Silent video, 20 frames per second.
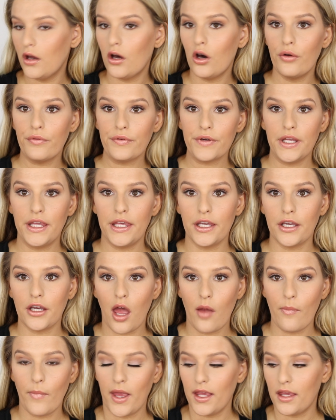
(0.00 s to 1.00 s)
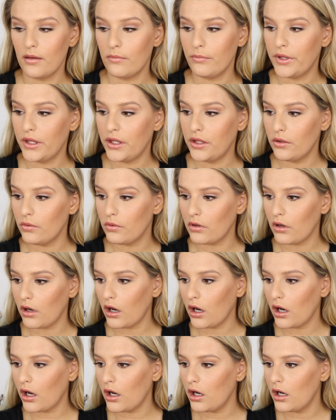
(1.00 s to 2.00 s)
over here on my
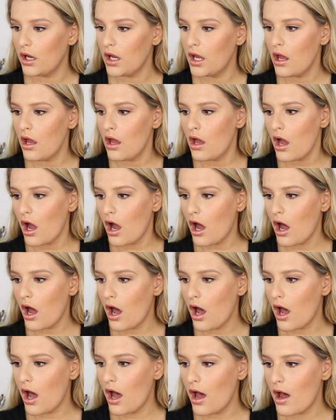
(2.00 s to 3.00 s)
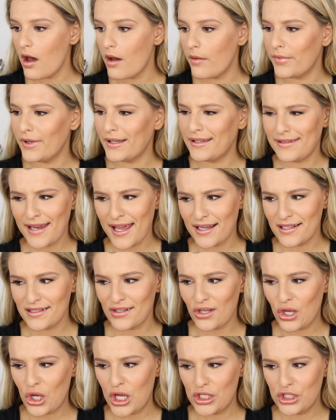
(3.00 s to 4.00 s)
computer. Um, next
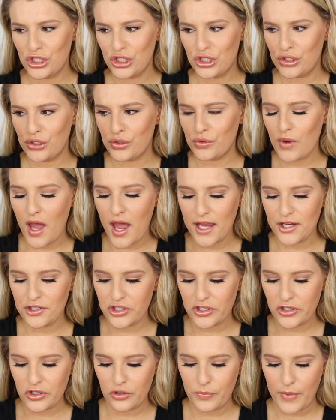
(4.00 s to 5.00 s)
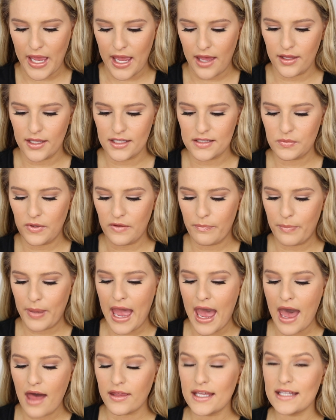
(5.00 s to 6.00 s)
on, two eyeshadow palettes. We have
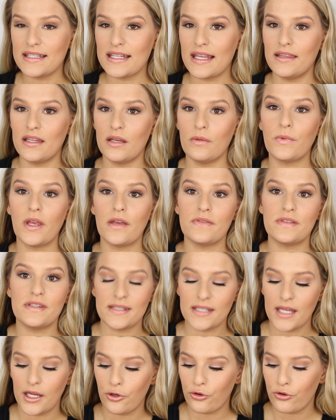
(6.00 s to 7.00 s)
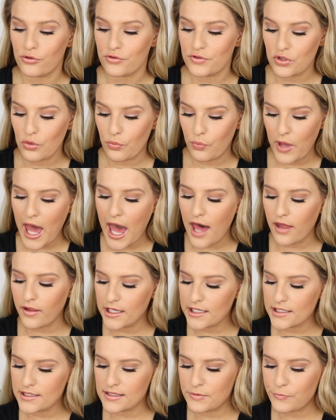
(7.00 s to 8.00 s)
palettes and then we have singles. So
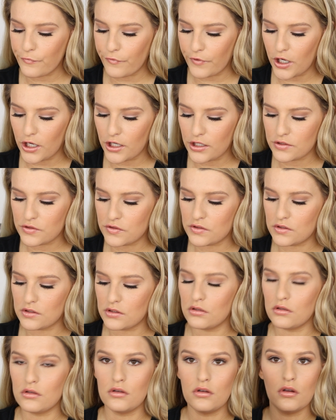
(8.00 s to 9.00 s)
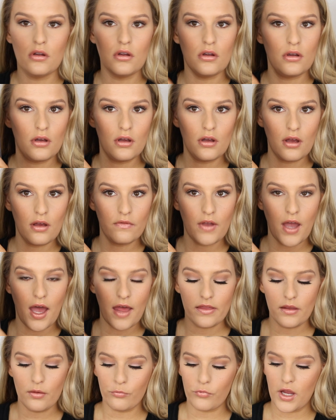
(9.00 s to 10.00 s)
palettes first.
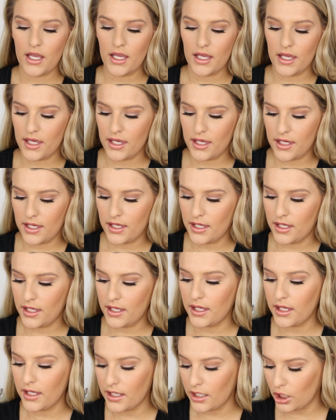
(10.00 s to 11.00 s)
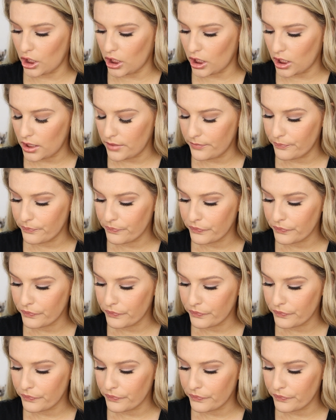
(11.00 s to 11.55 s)
Got them right here.